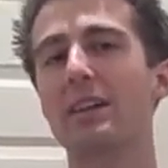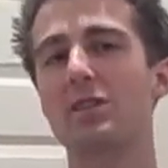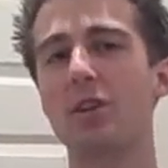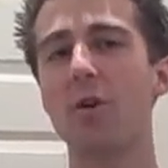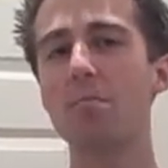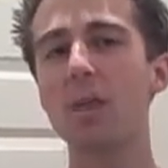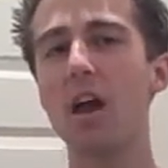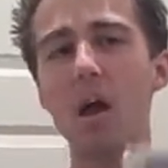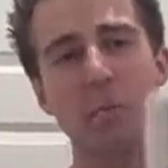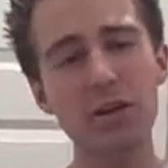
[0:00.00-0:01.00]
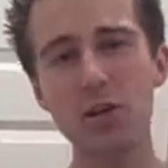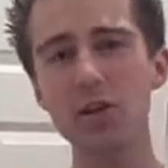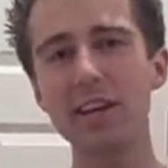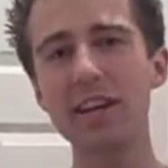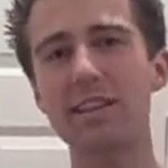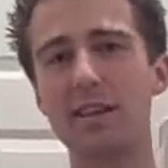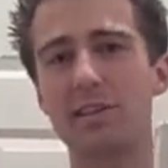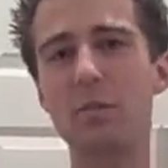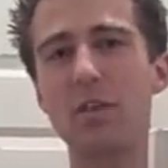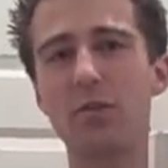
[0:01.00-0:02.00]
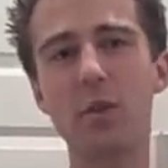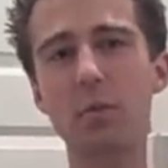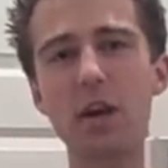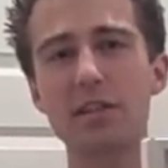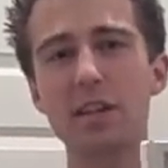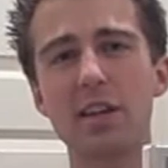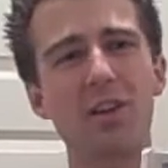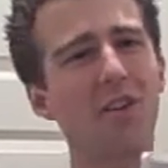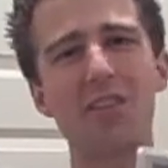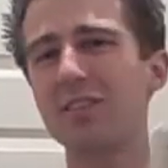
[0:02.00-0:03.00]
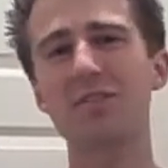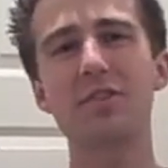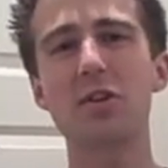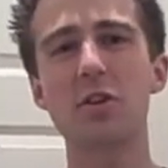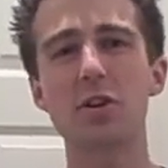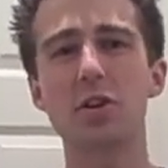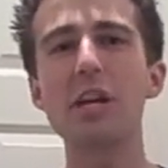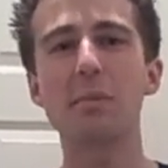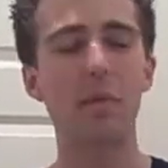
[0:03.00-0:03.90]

So be sure you get these. I mean, for the price that they are, they're, they're, they're cheap.